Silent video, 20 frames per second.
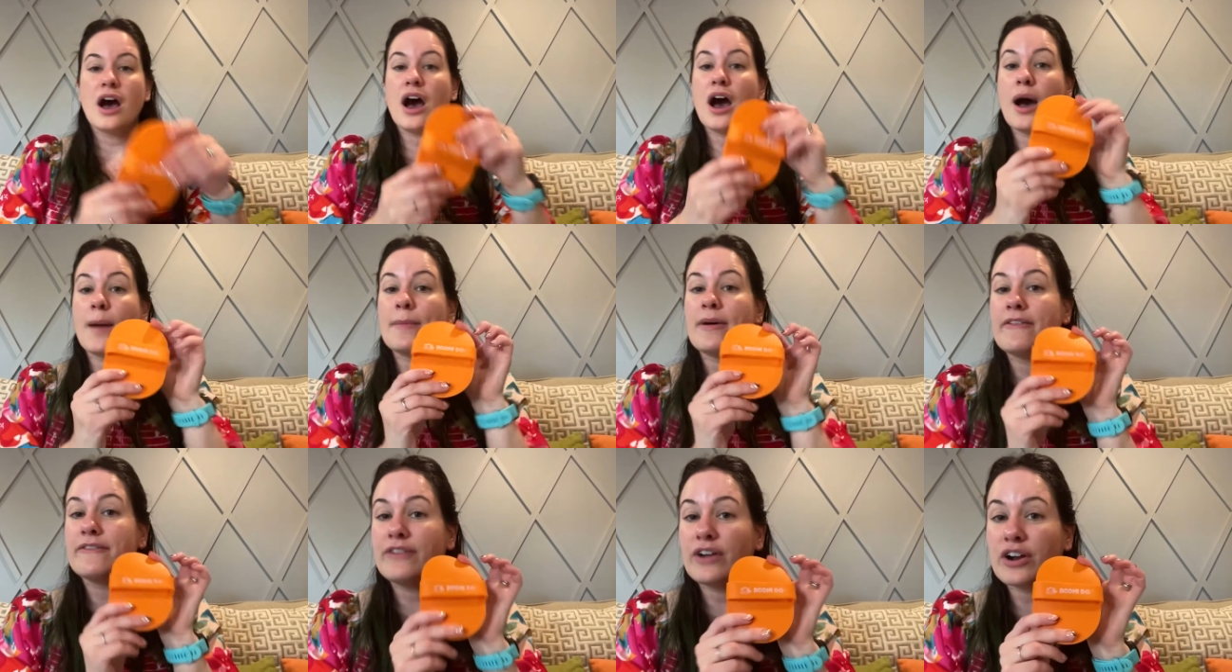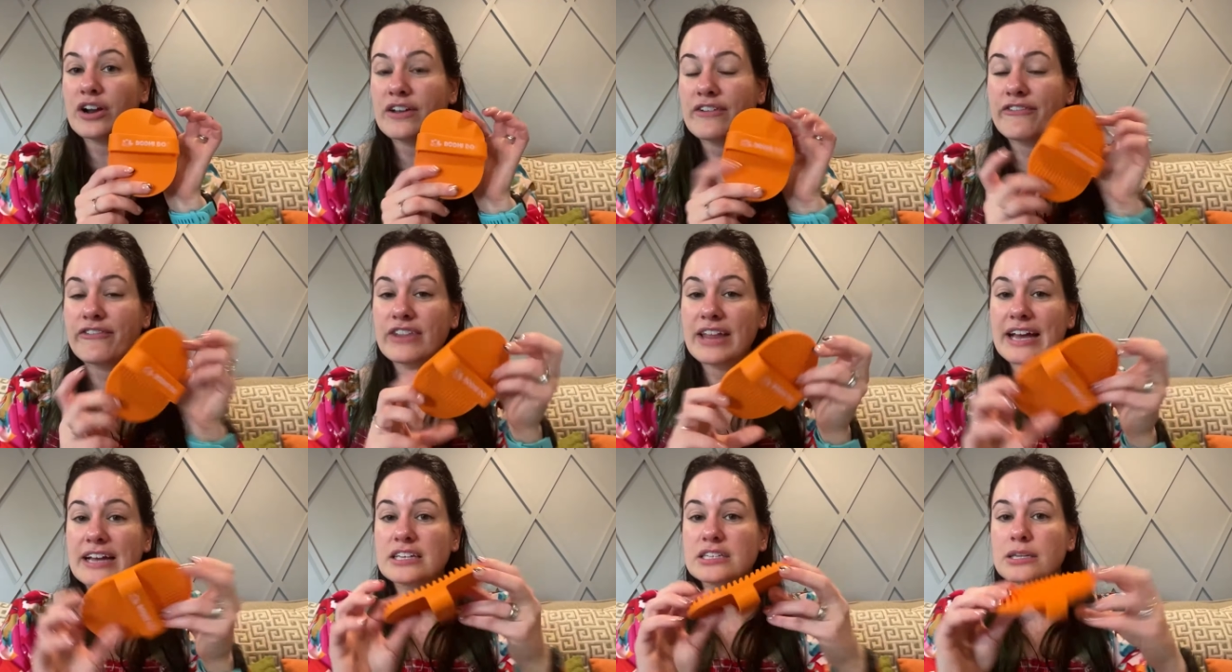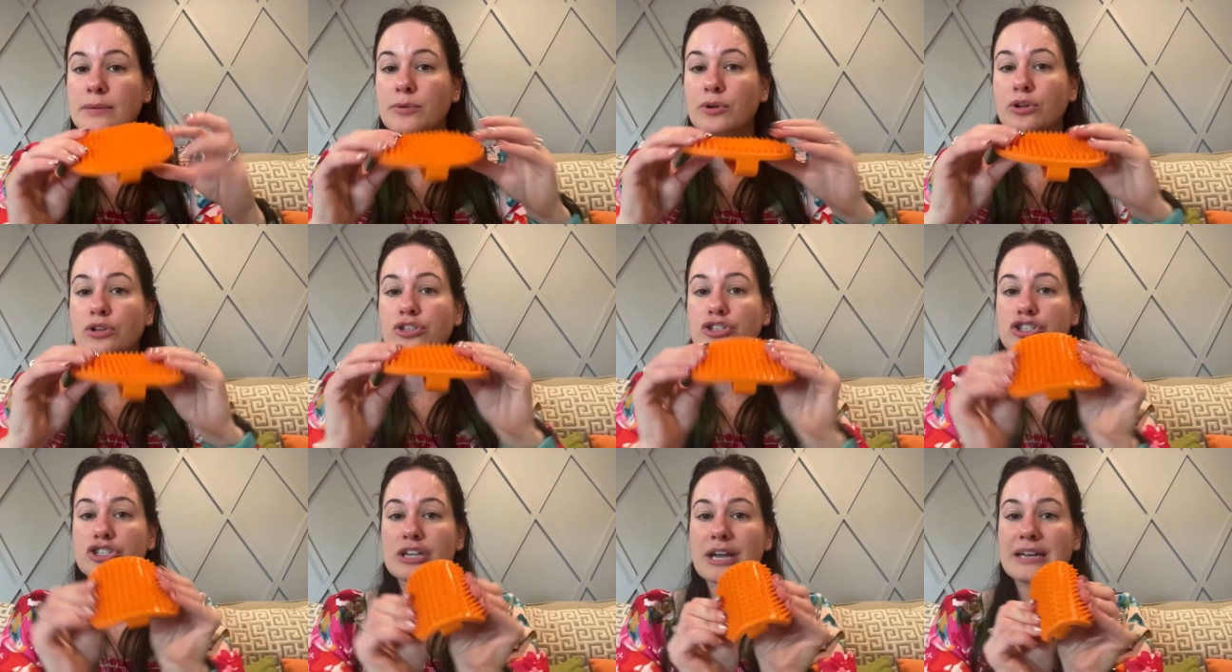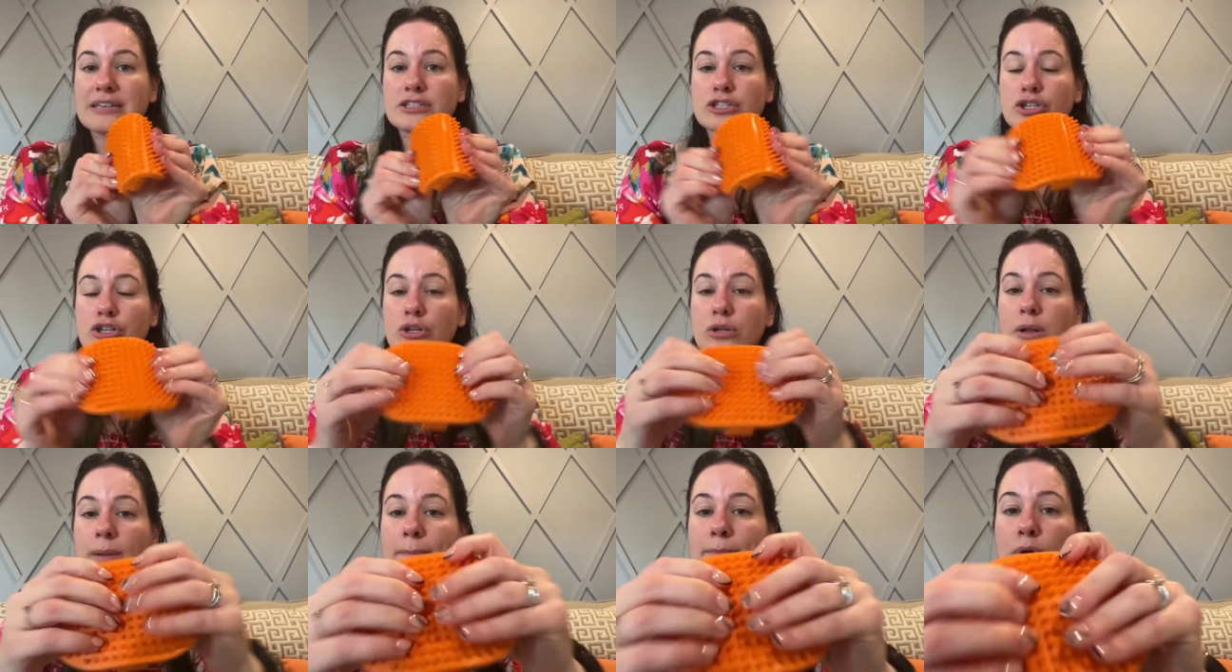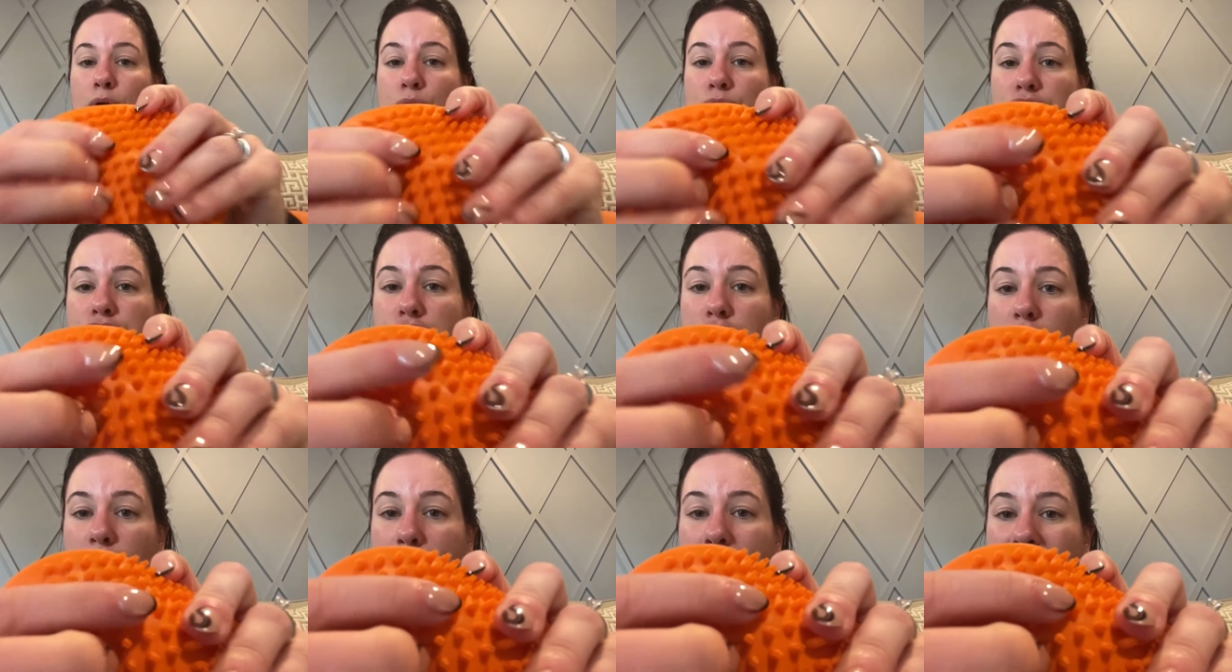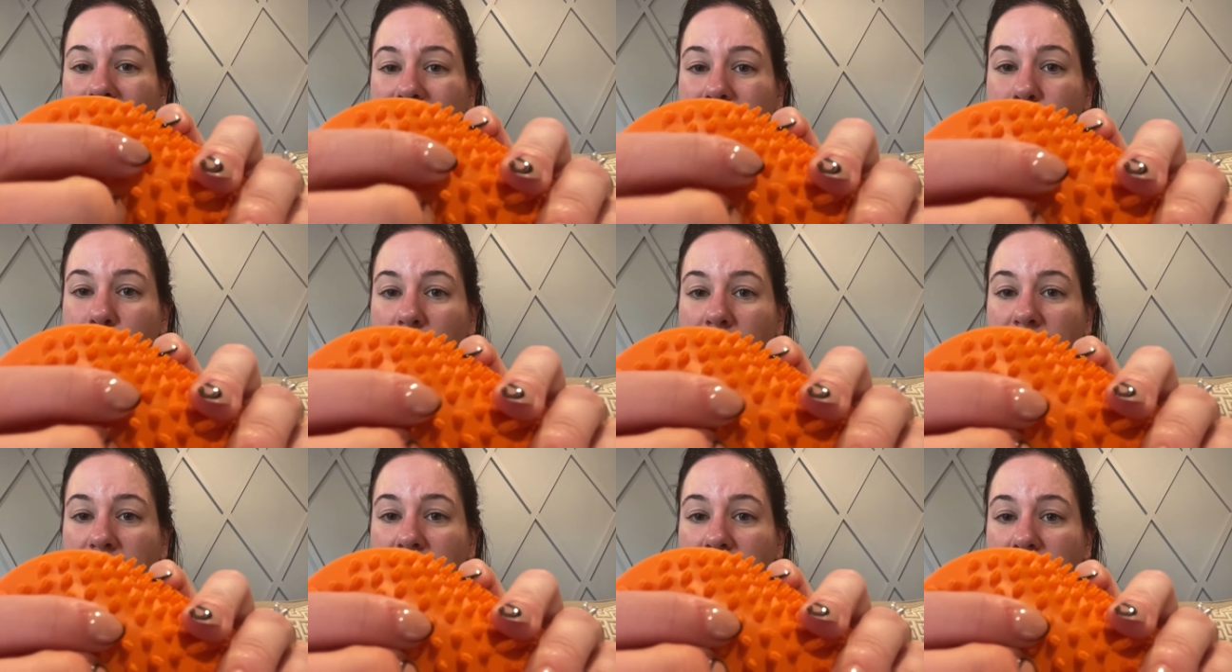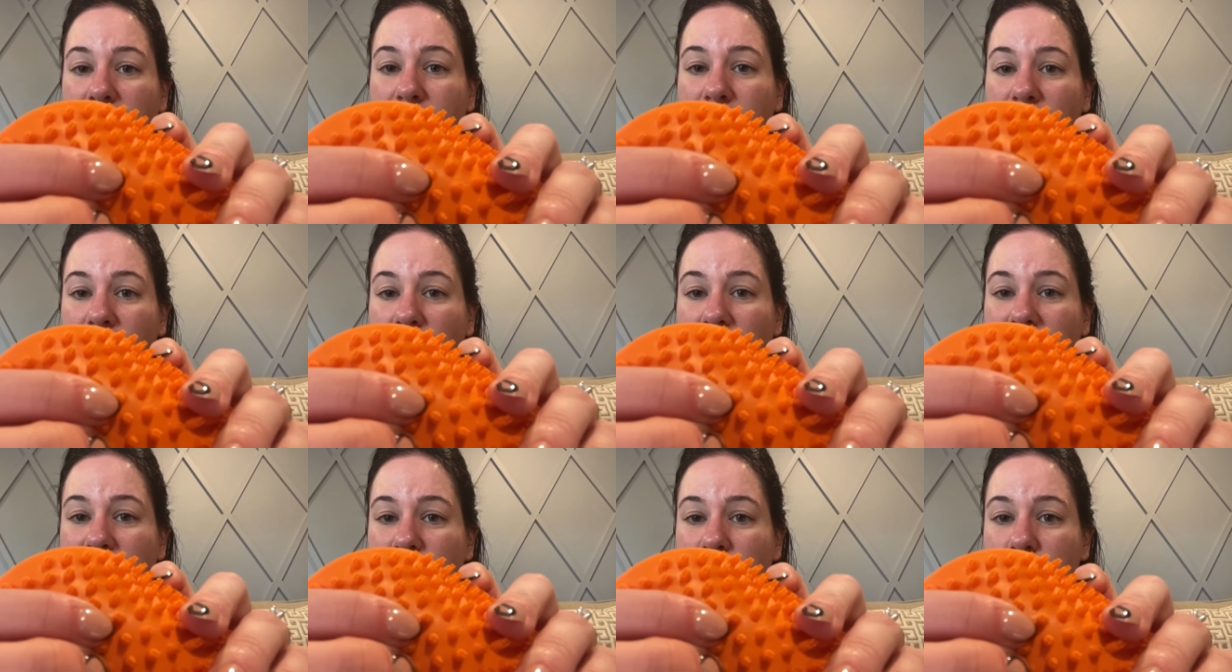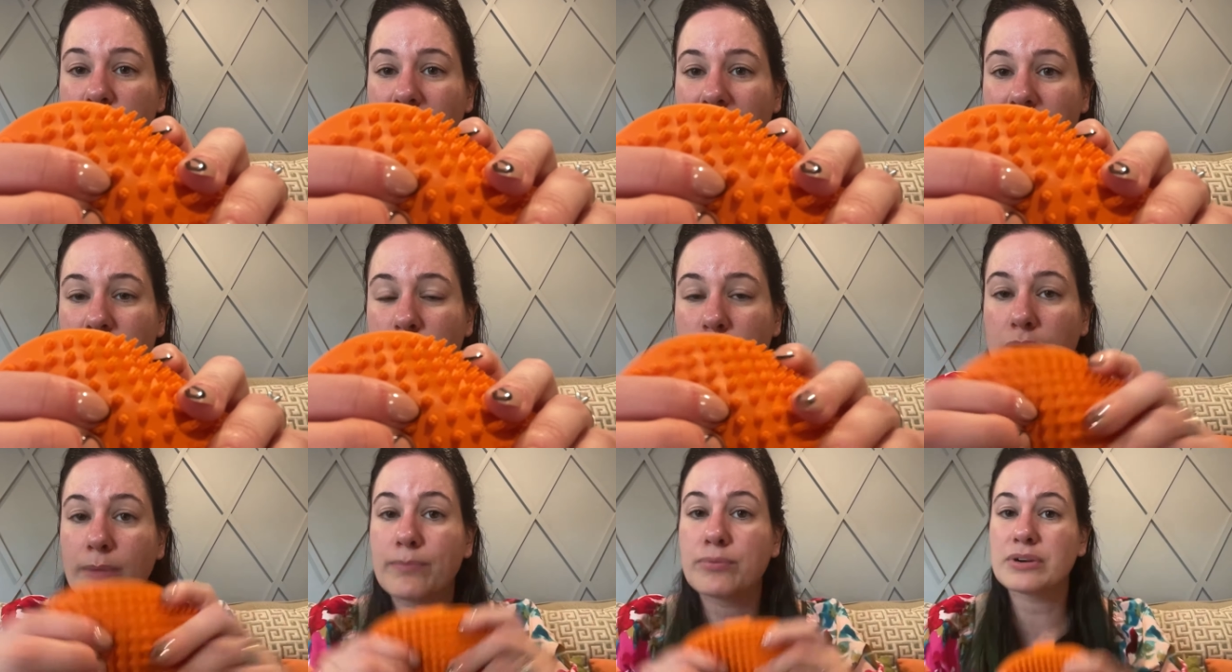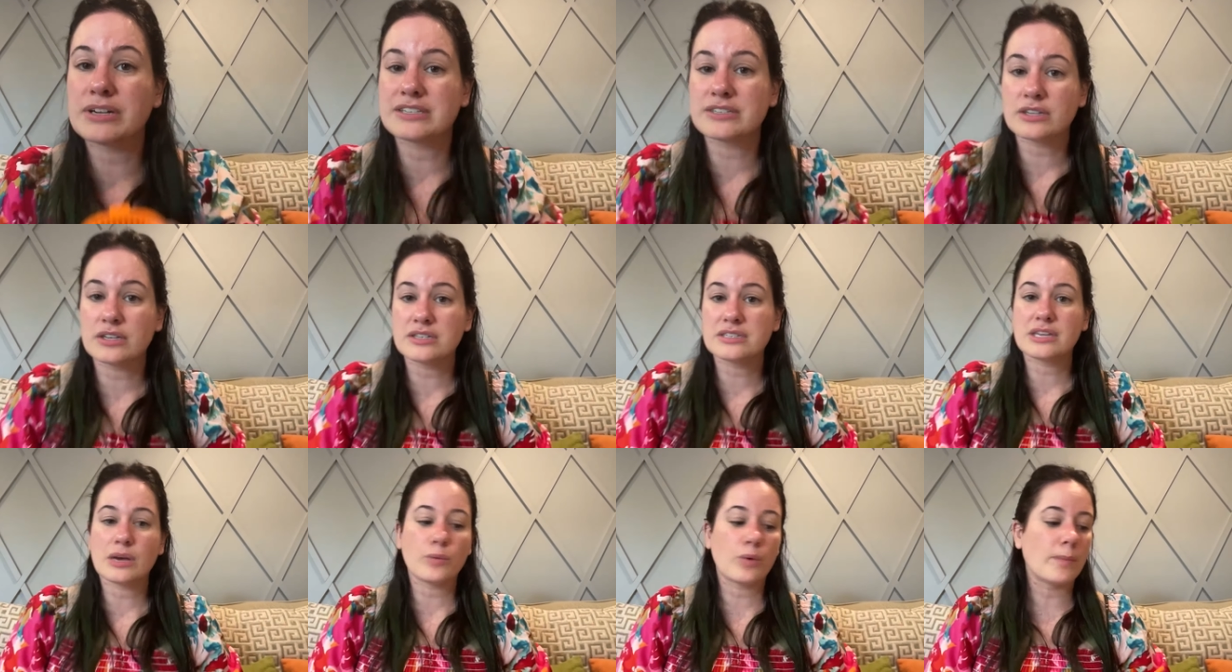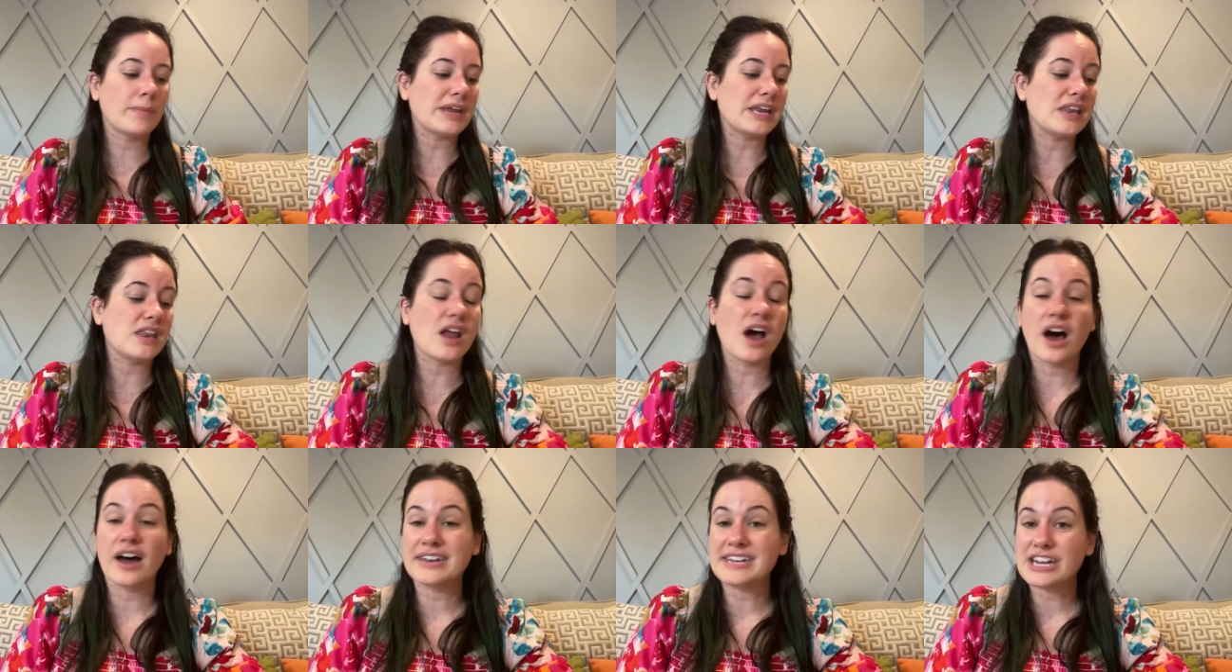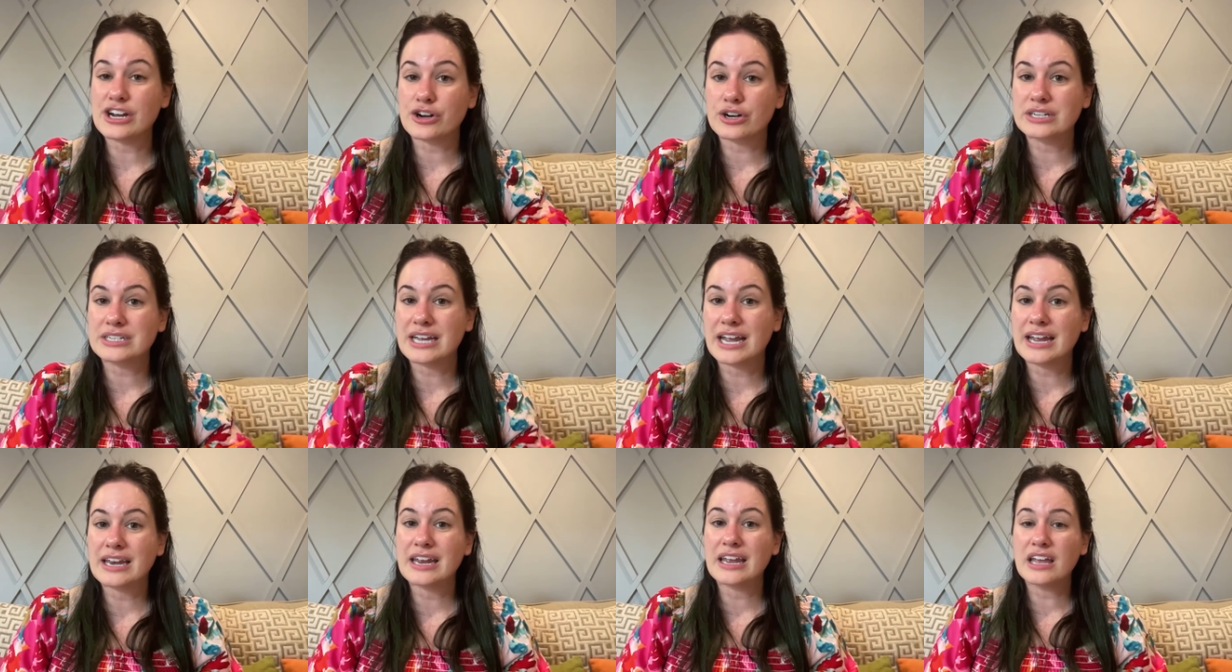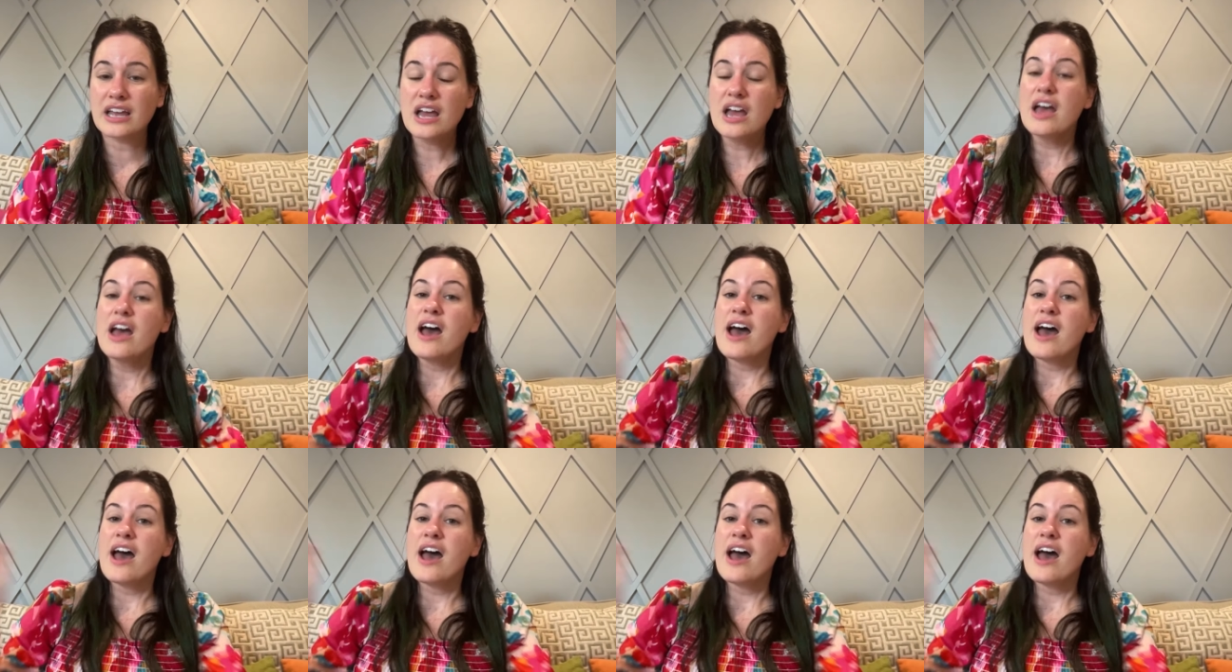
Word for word: Um, very flexible, gentle, molds to your pet's body, very gentle bristles that will be non-irritating,